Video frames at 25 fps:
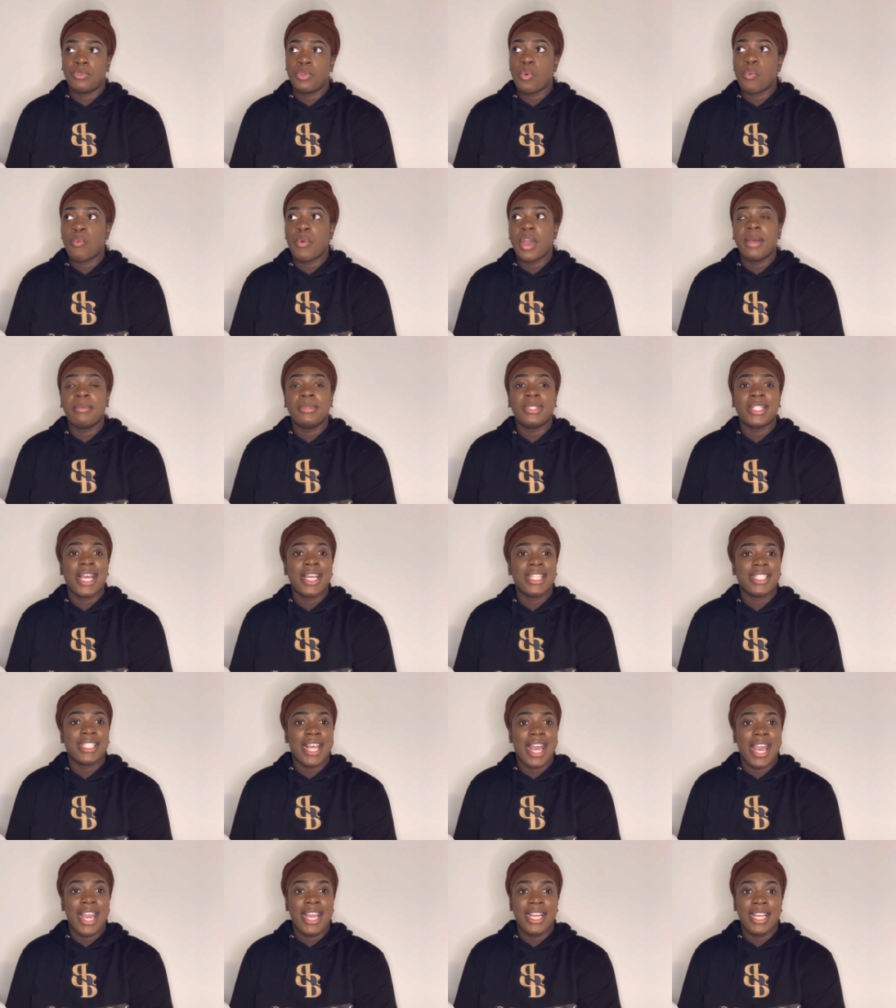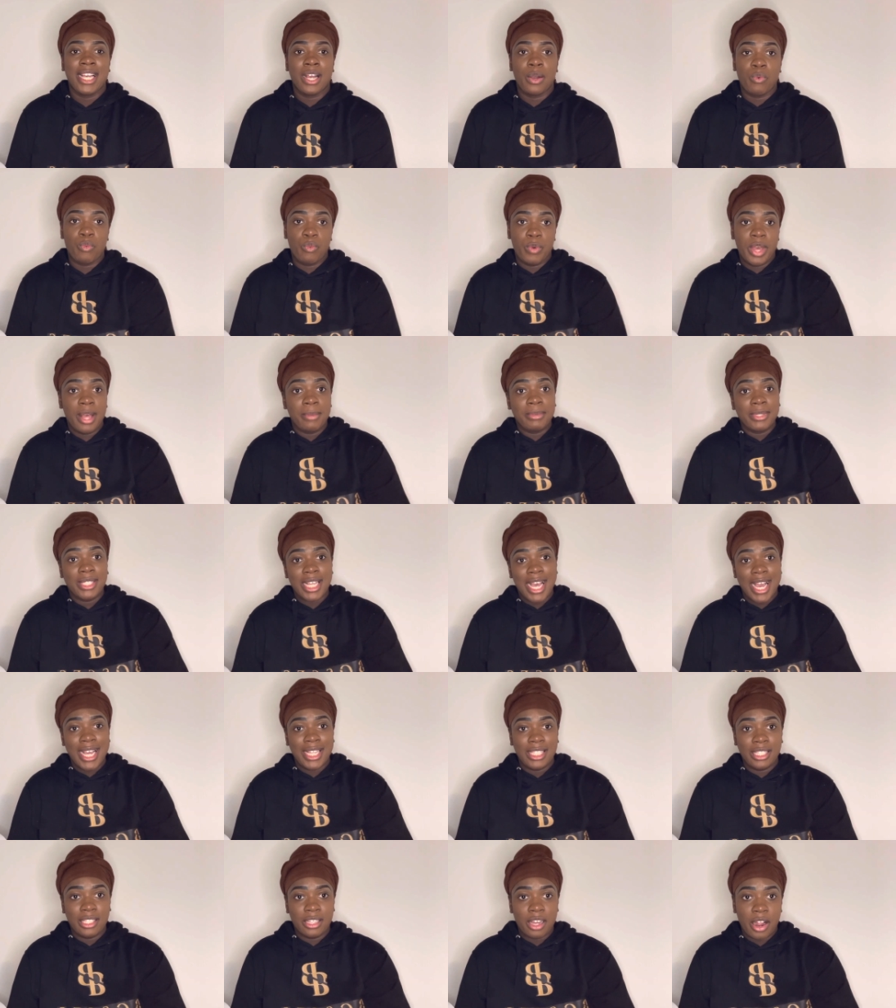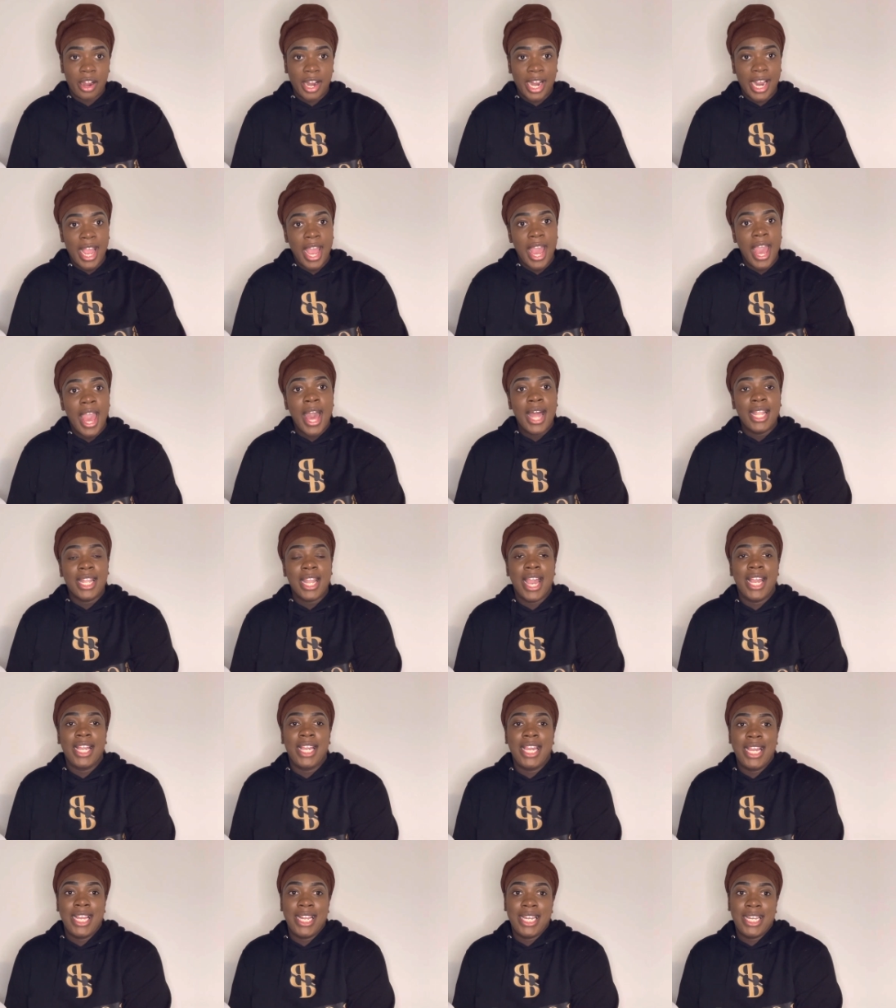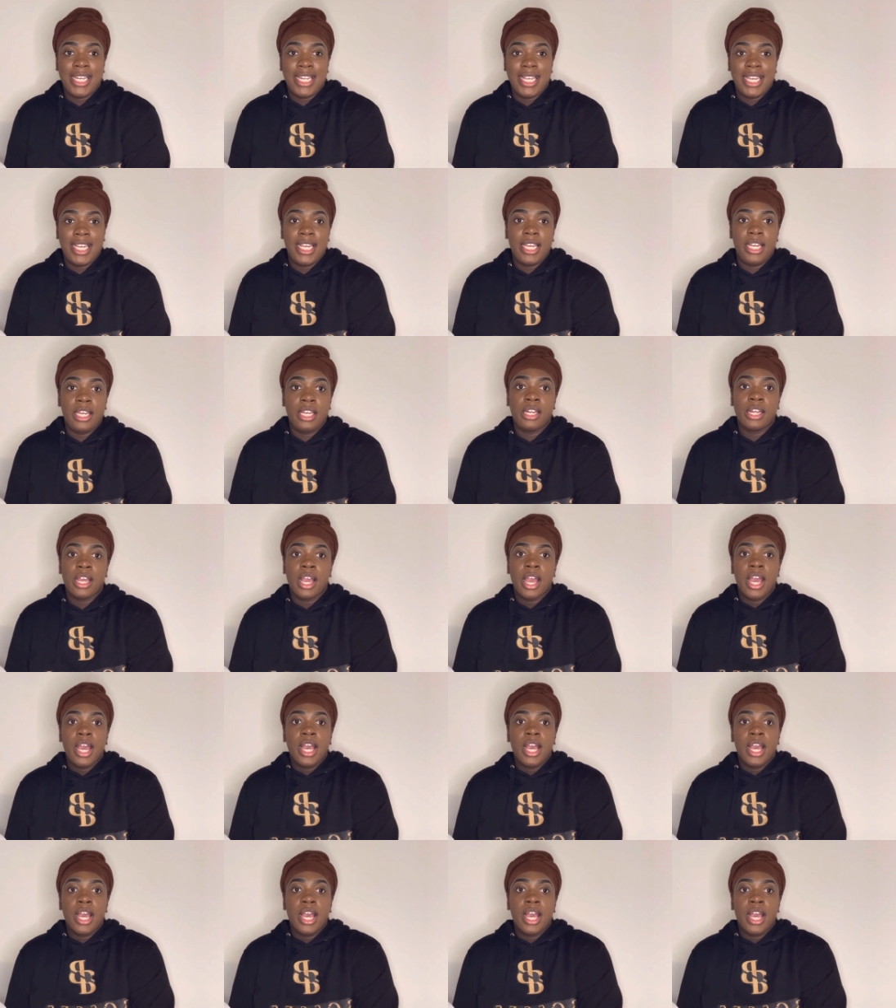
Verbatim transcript: websites like websites, sorry, like Indeed,